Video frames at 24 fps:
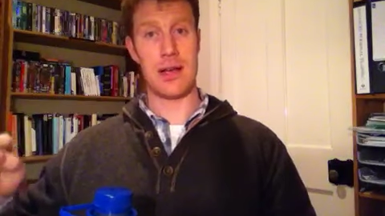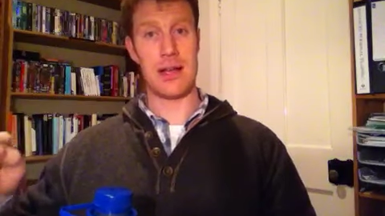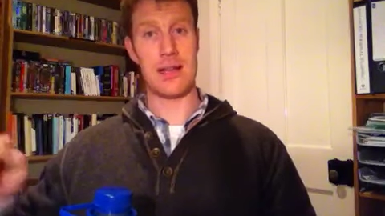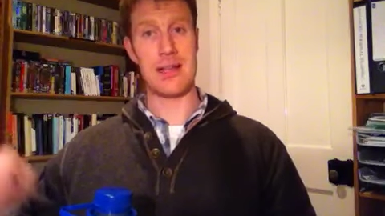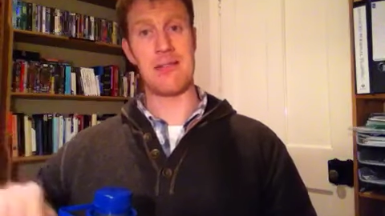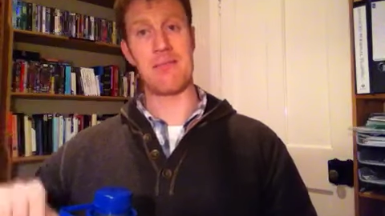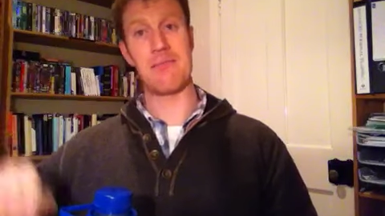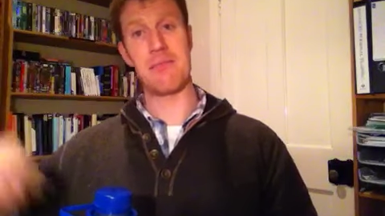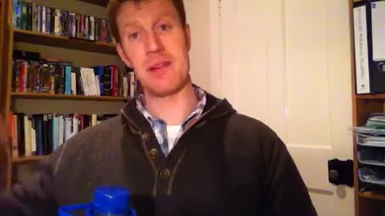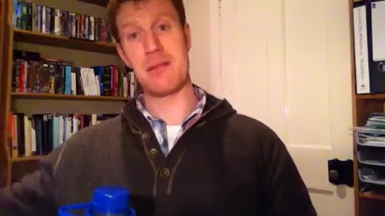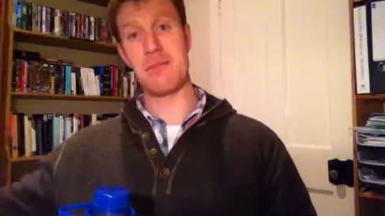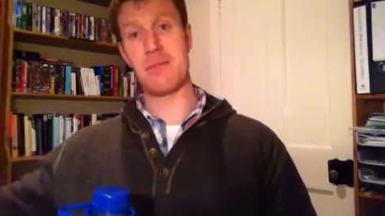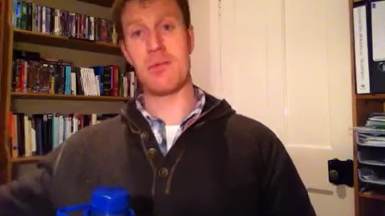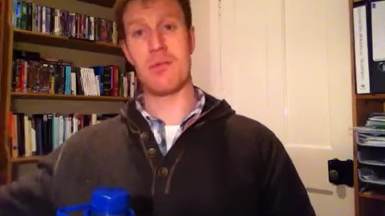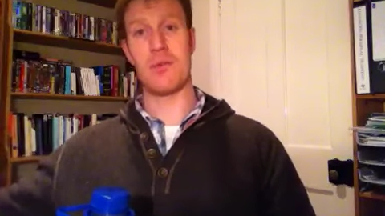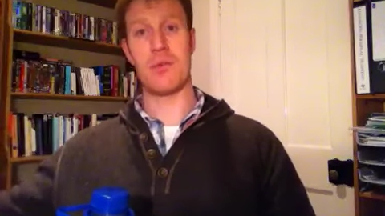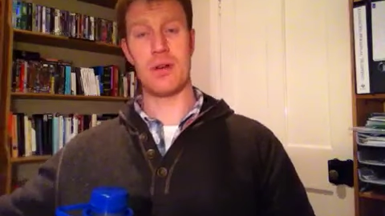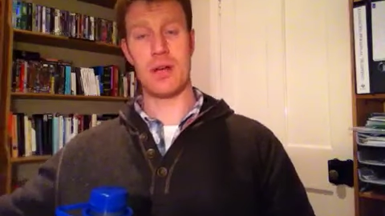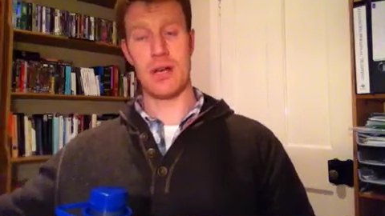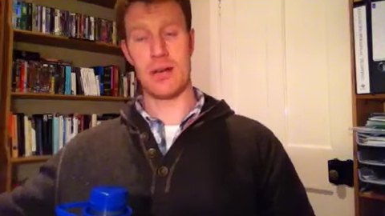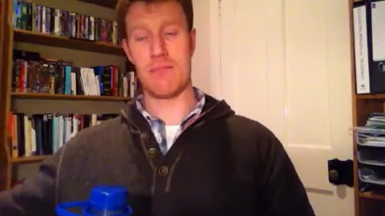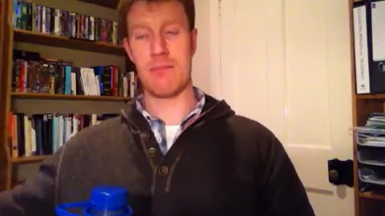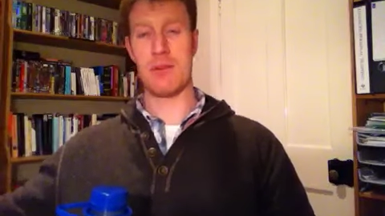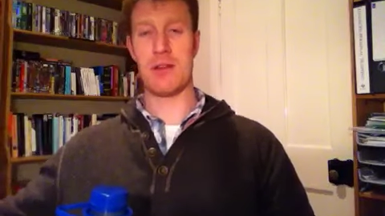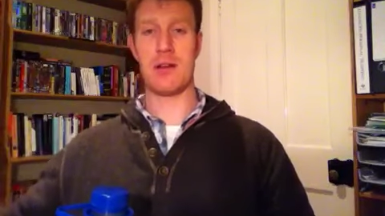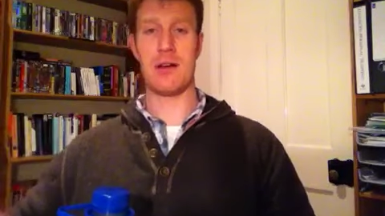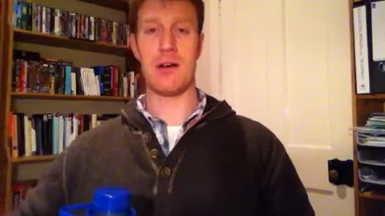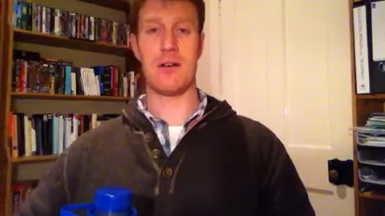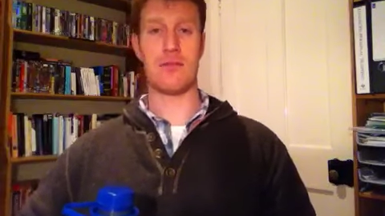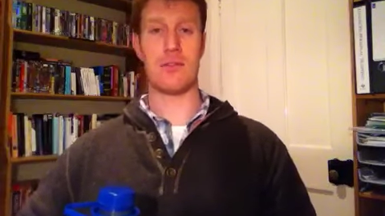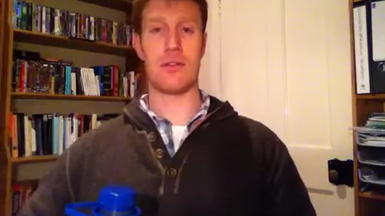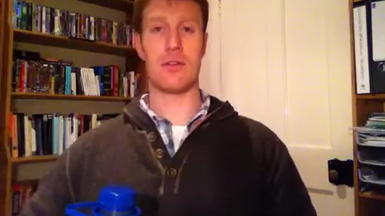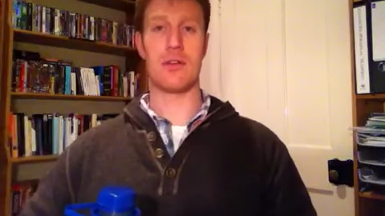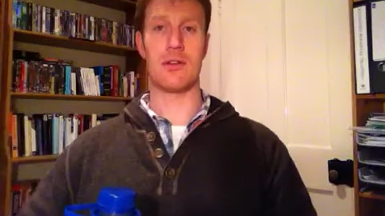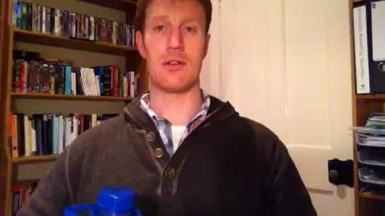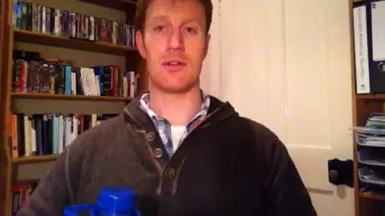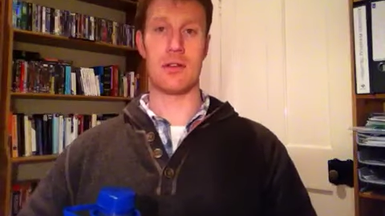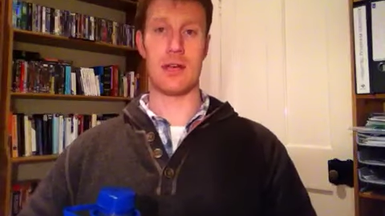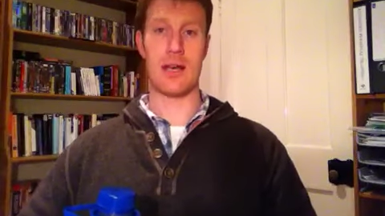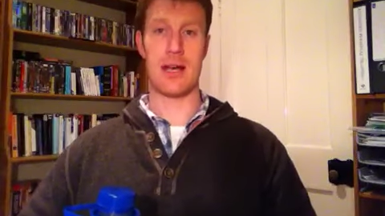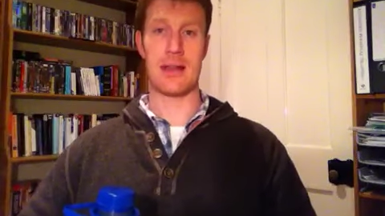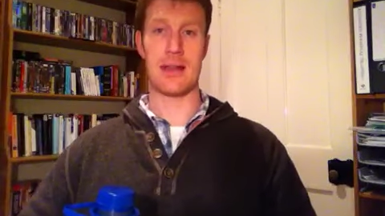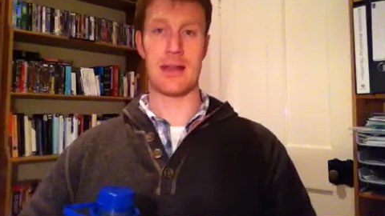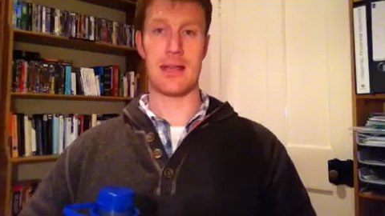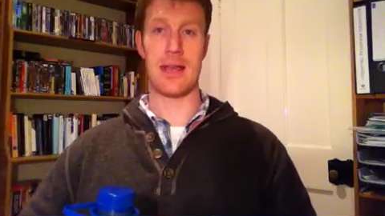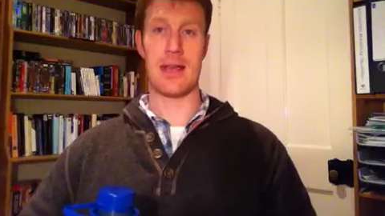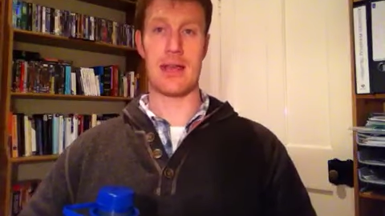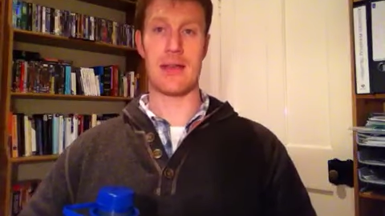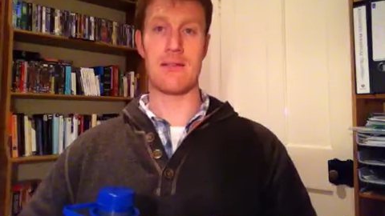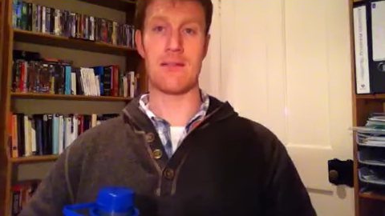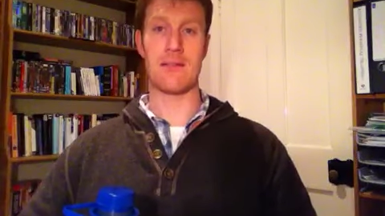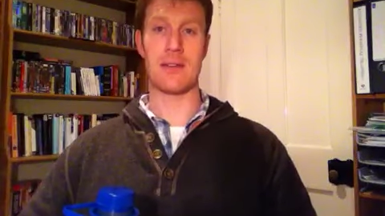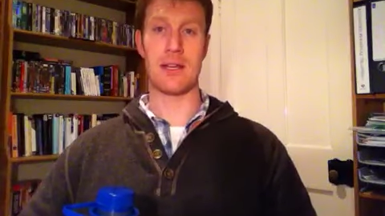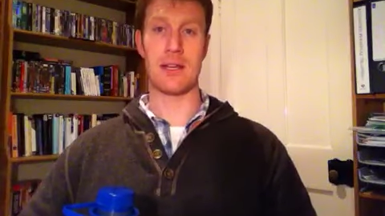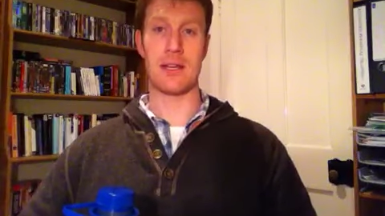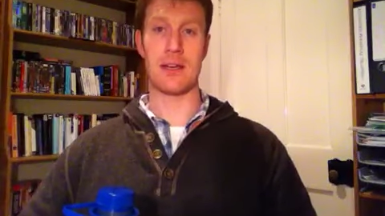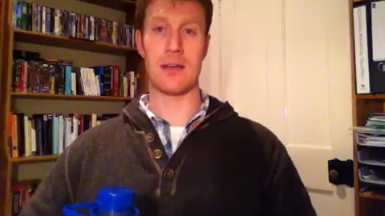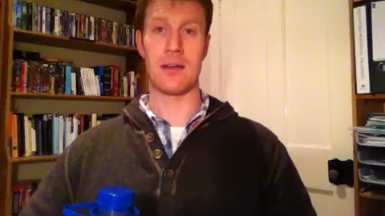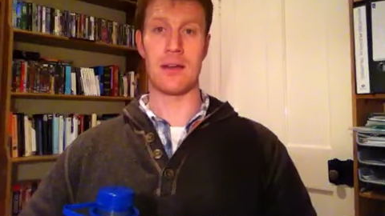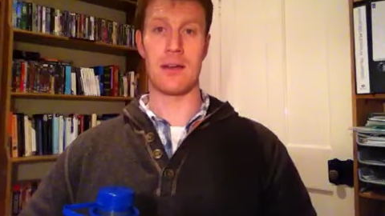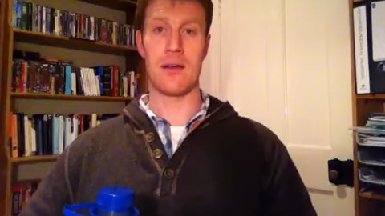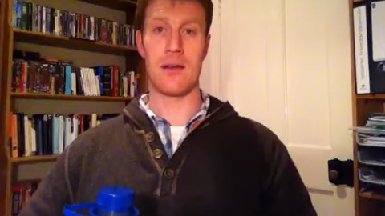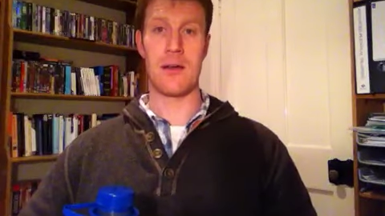and then mid-afternoon and the evening.